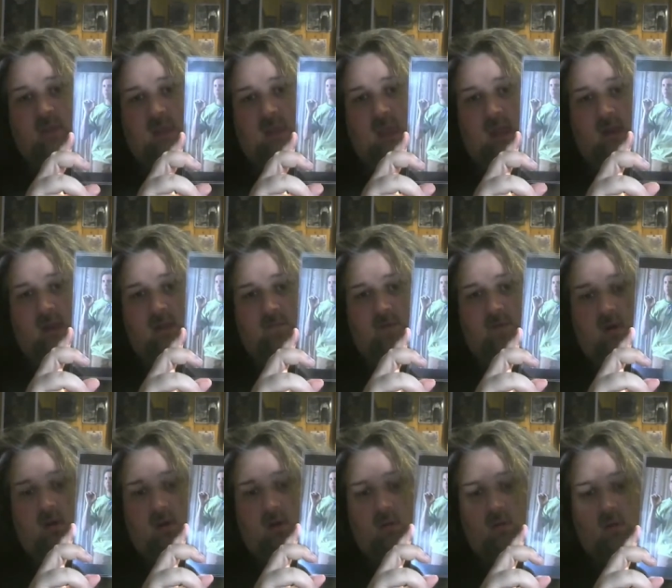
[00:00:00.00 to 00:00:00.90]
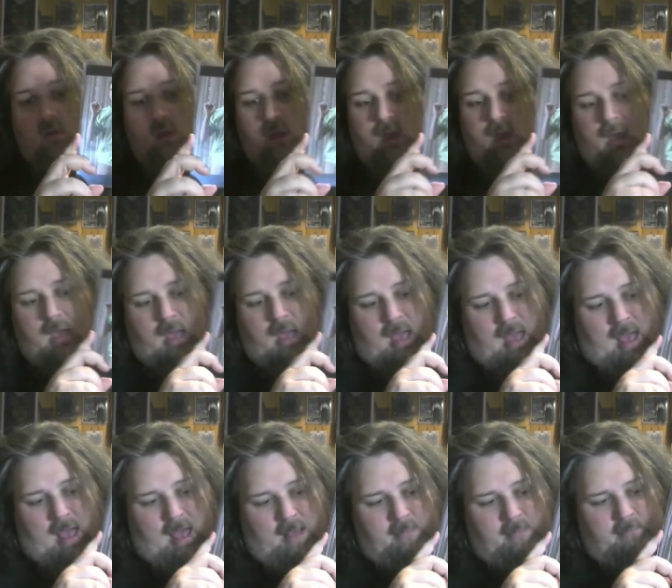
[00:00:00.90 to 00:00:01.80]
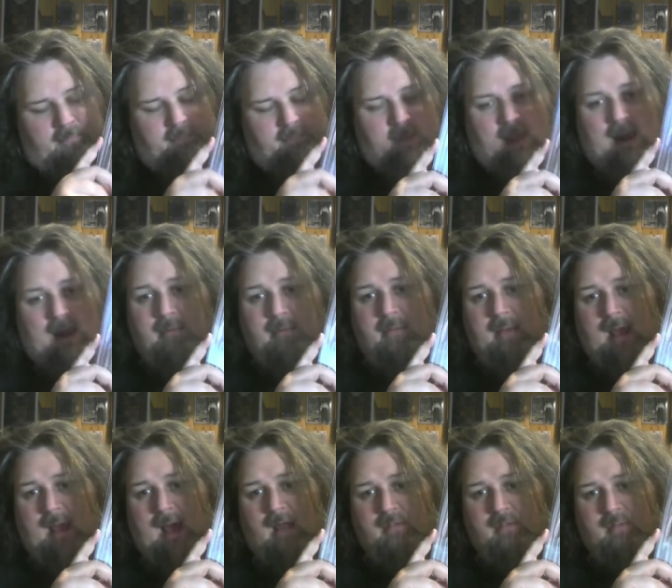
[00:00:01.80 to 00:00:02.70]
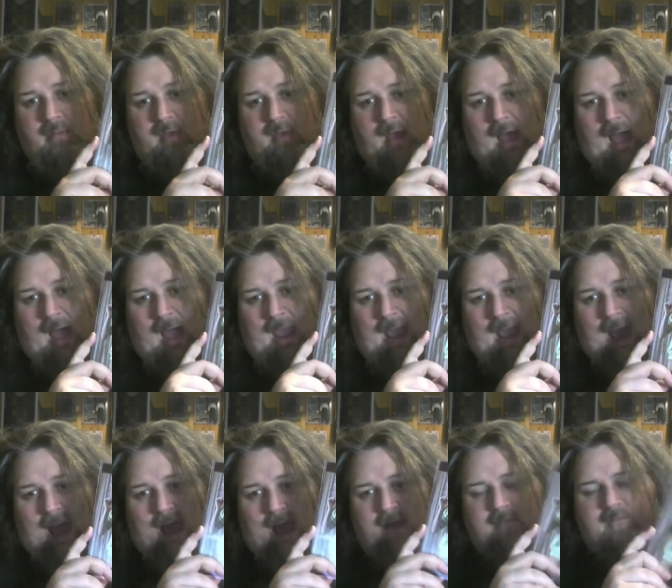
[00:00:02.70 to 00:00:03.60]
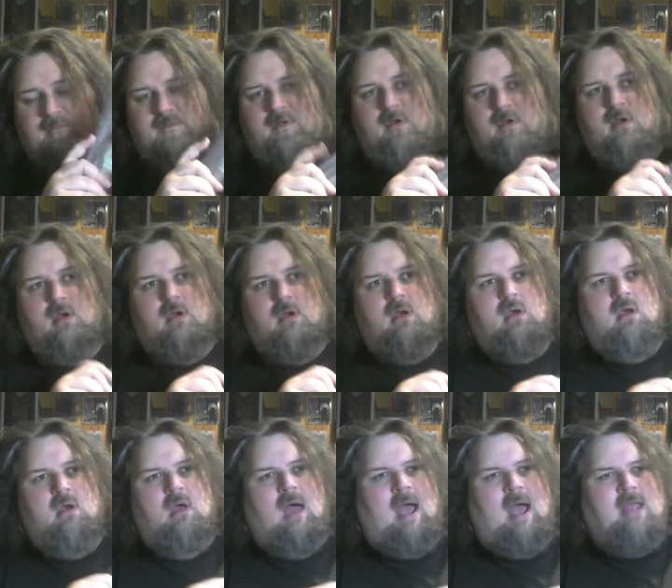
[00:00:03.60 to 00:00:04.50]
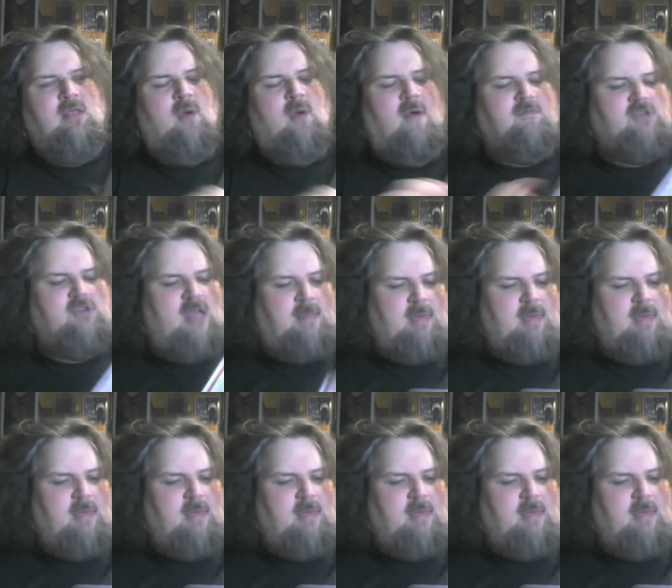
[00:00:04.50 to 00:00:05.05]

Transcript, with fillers: Kennedy photo. Um, and I'm gonna be honest with you, I have, I do have Jamie